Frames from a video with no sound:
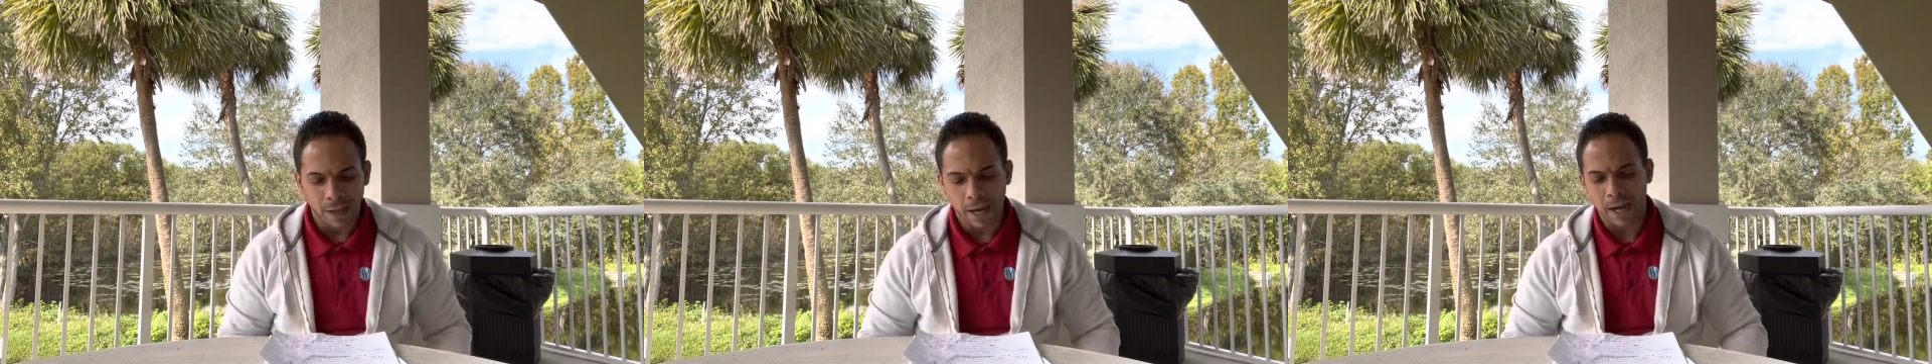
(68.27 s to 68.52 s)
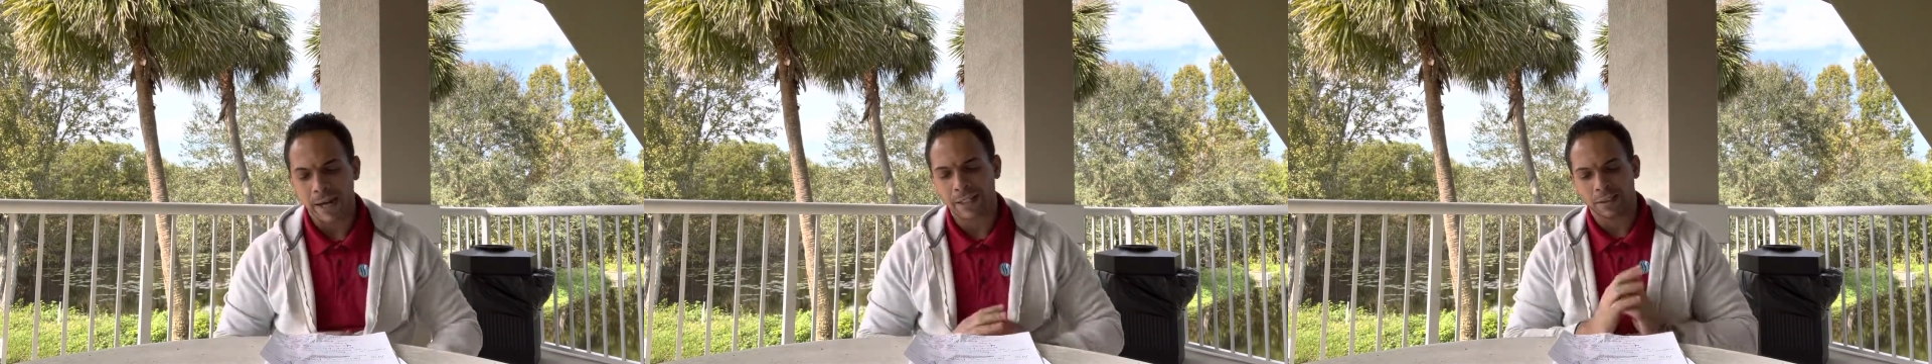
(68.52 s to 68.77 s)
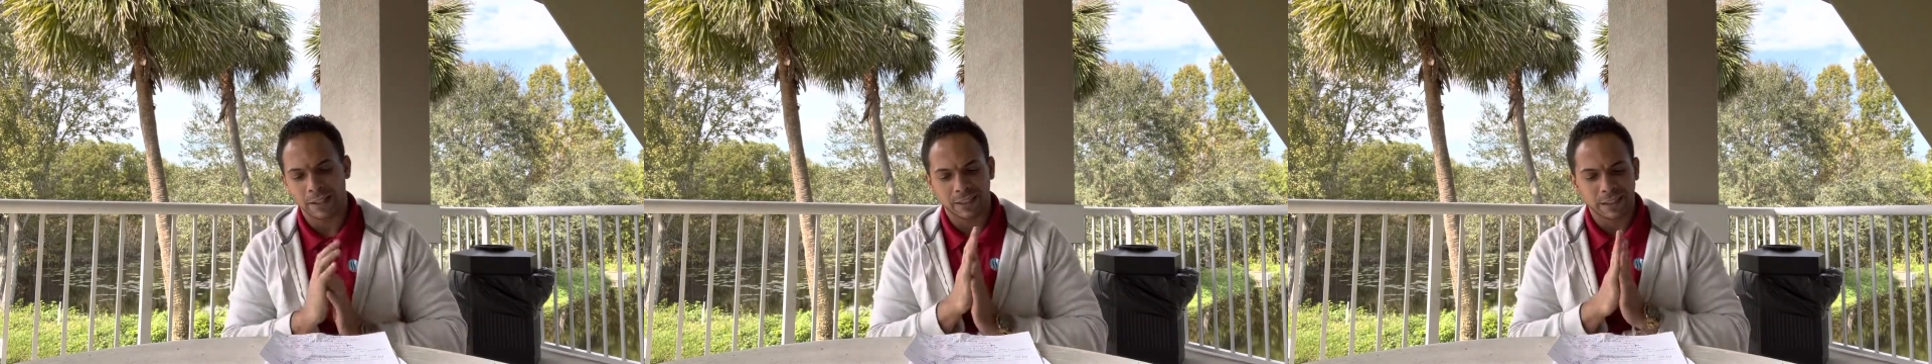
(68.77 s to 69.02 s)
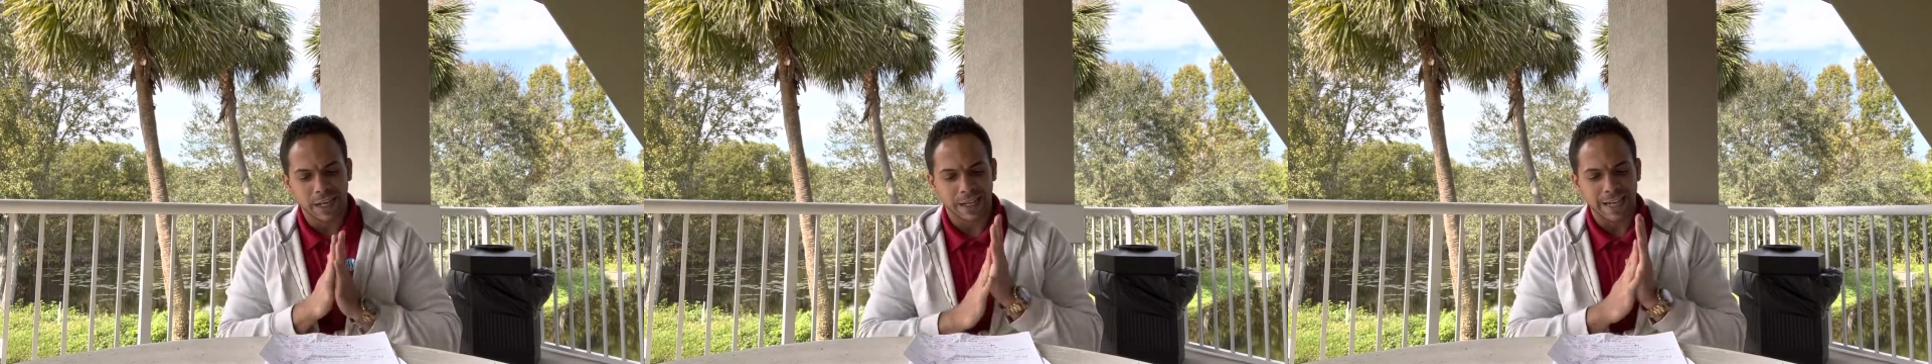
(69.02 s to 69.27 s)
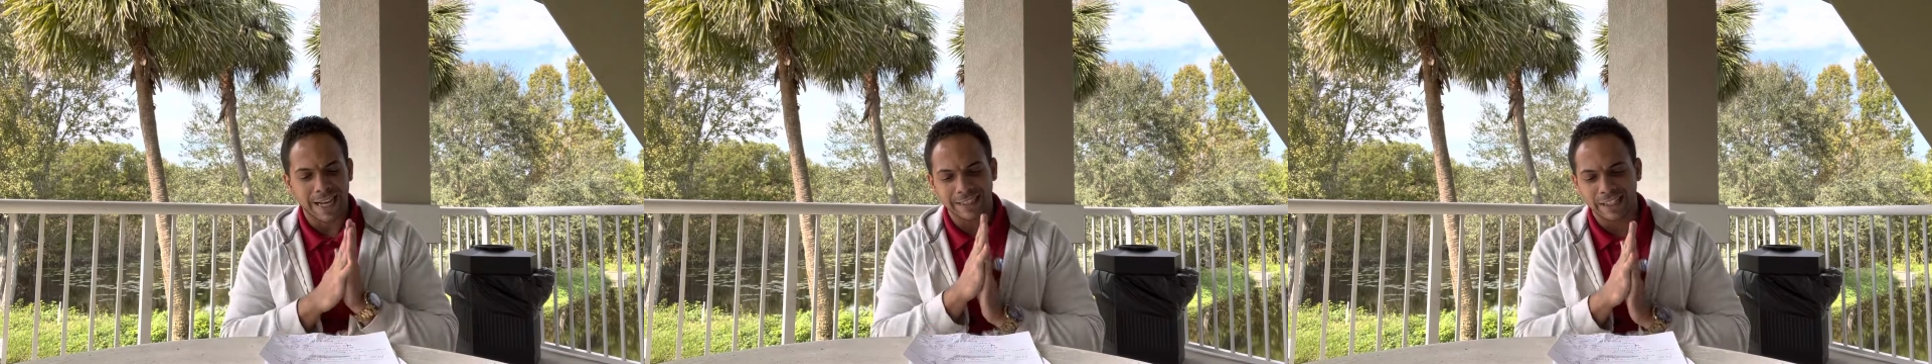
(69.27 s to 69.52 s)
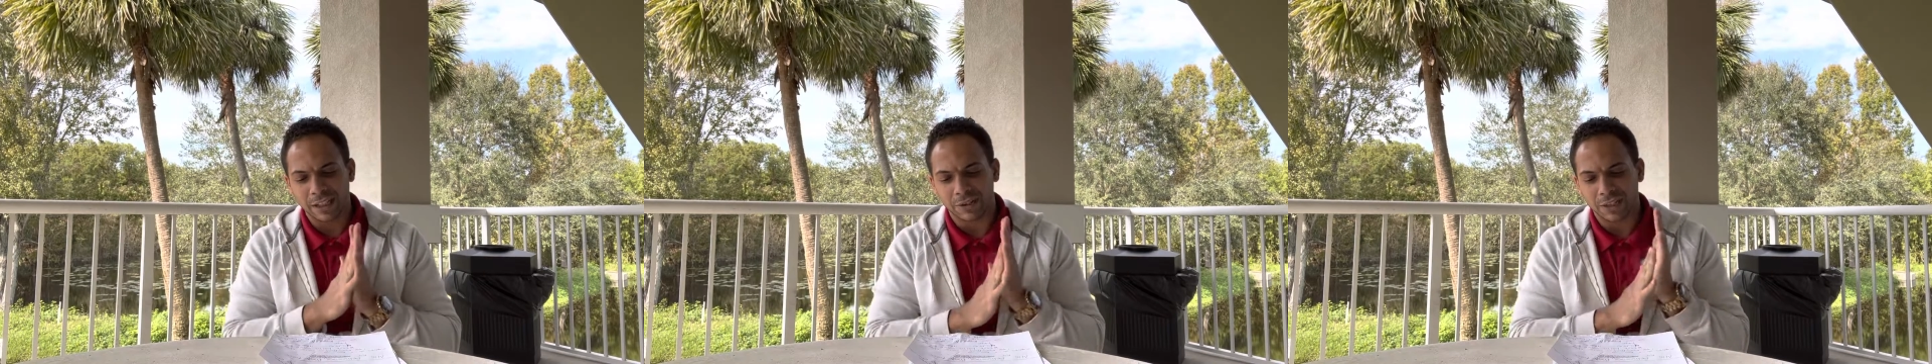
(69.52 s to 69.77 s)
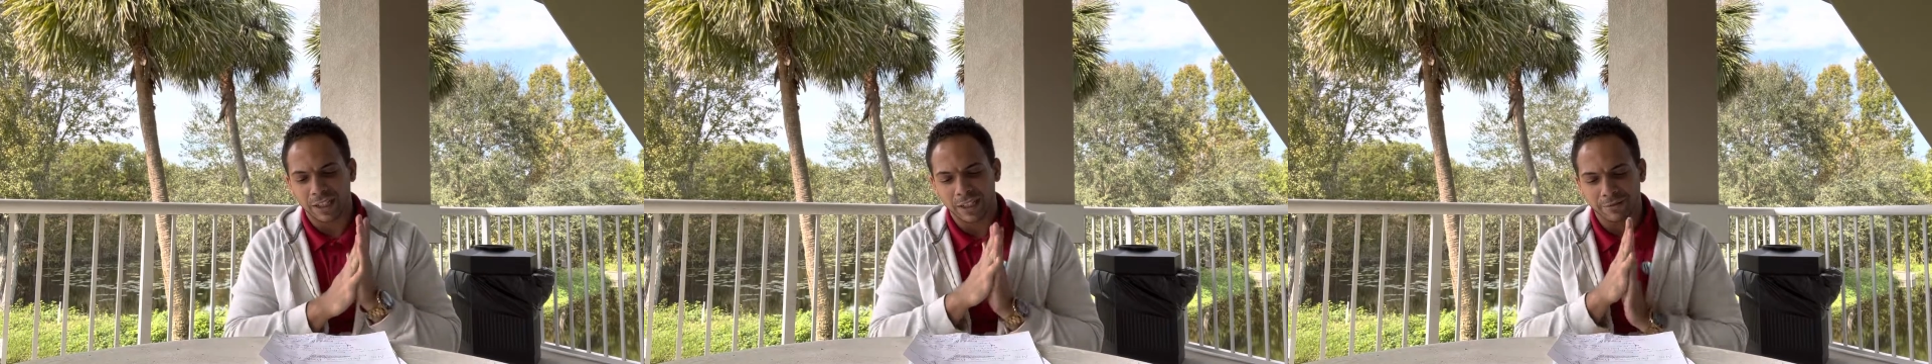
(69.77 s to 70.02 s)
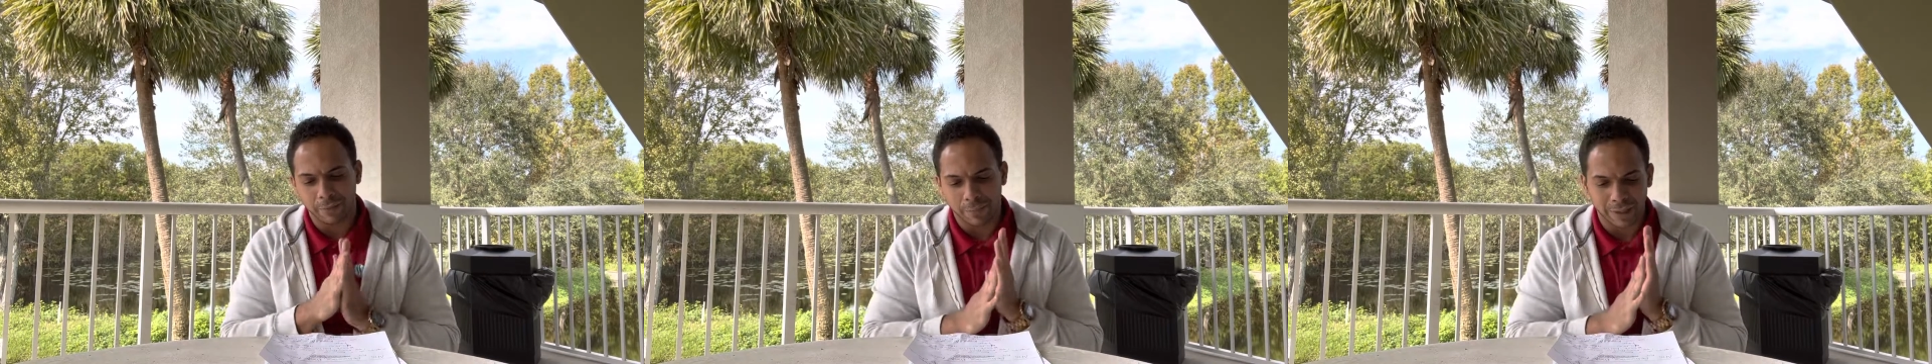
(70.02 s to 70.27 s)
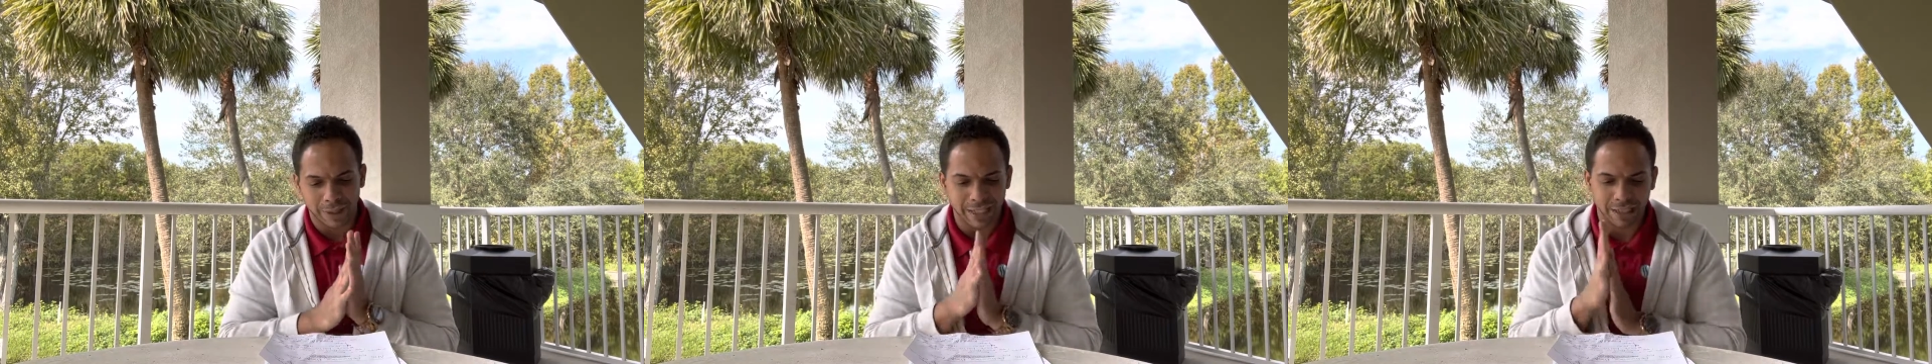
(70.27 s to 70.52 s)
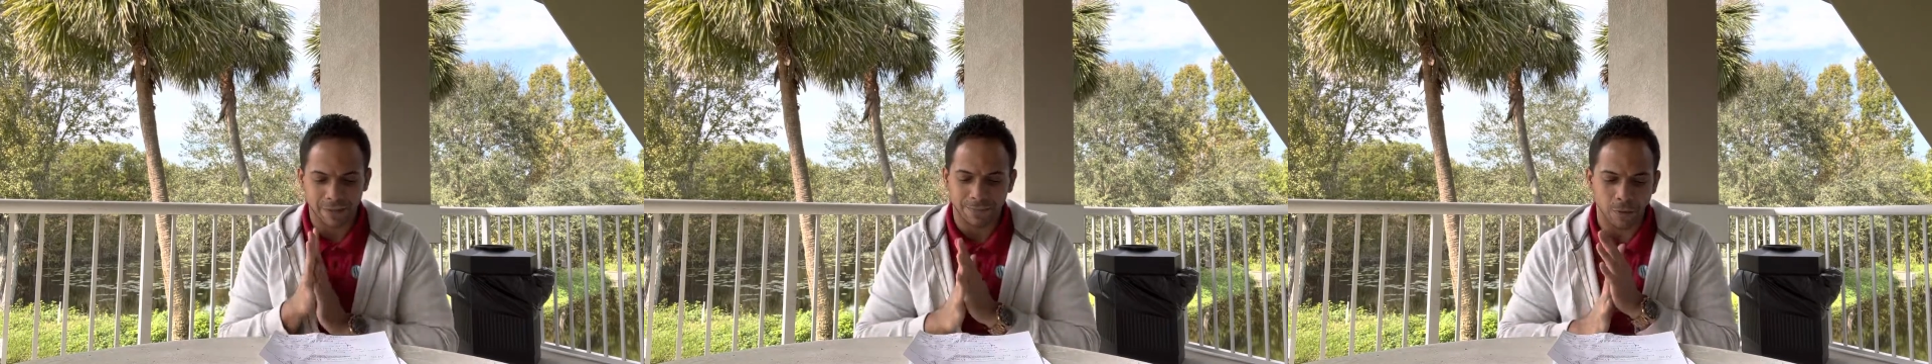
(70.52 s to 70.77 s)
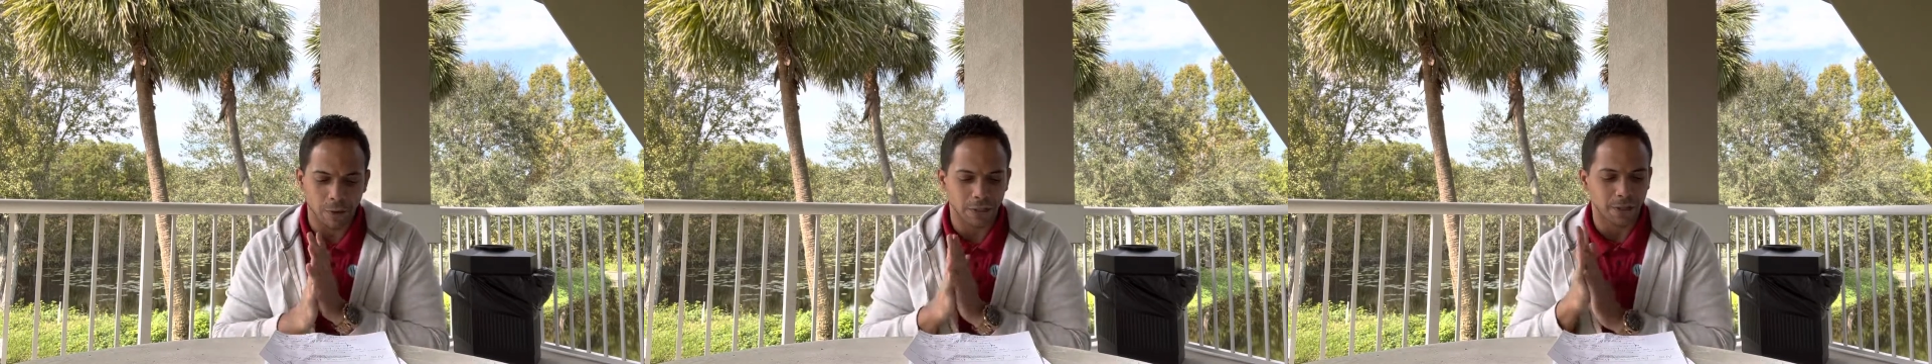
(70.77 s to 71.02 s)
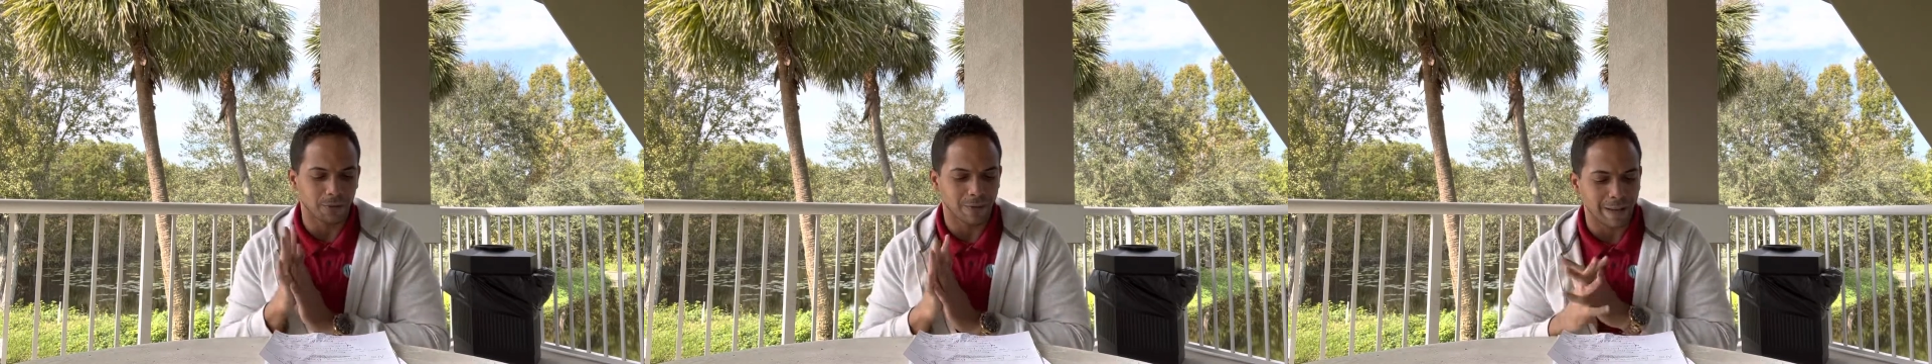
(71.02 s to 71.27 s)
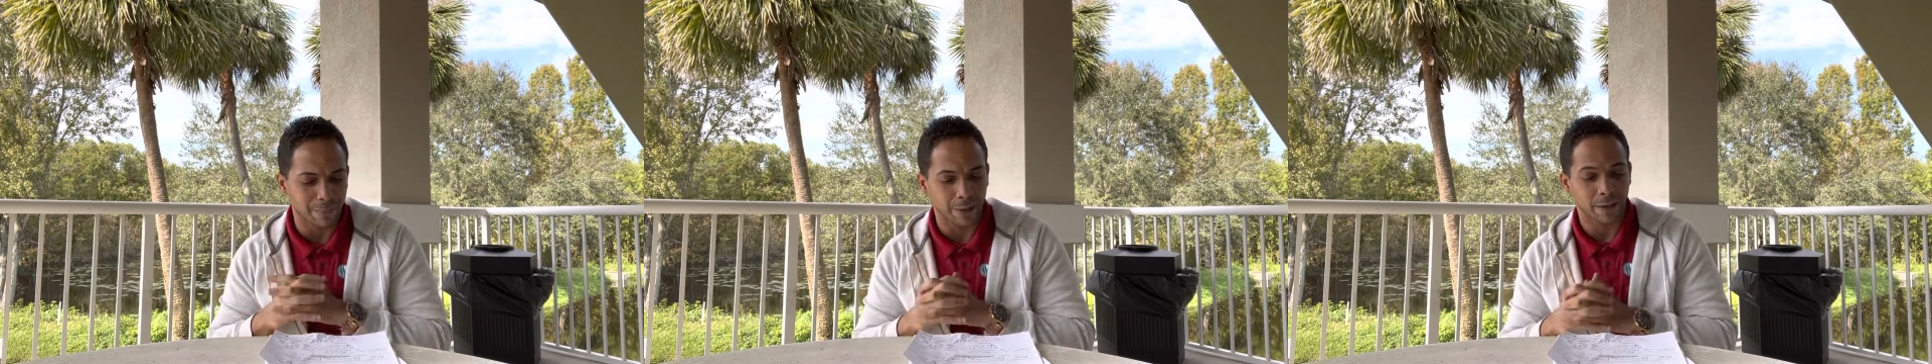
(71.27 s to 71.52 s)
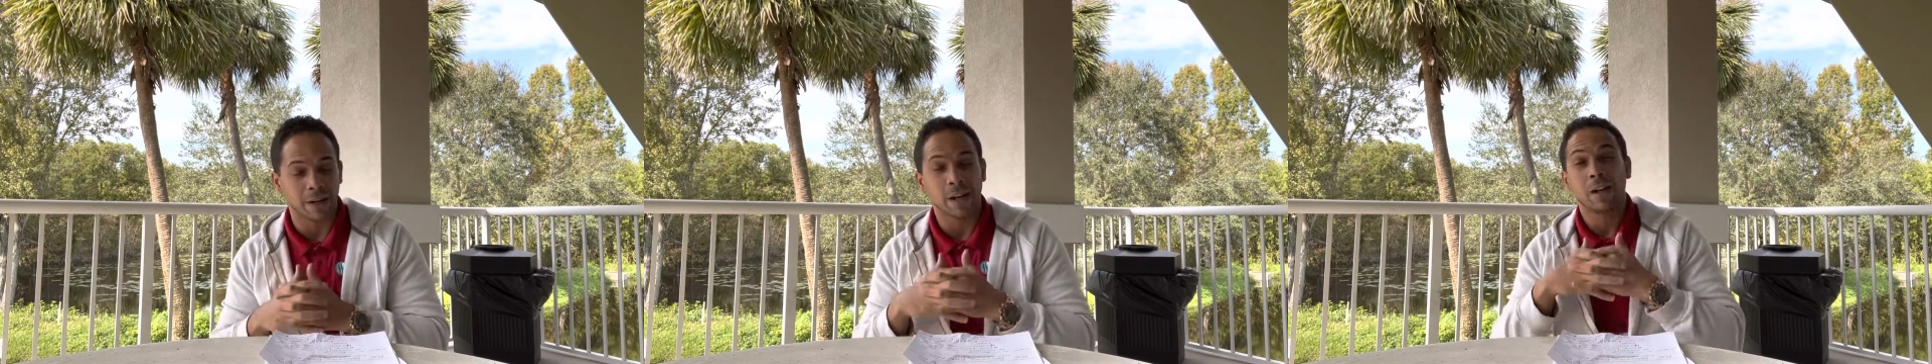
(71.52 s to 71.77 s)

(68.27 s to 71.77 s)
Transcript: All right, so let's talk, guys. N I O delivery prediction for November.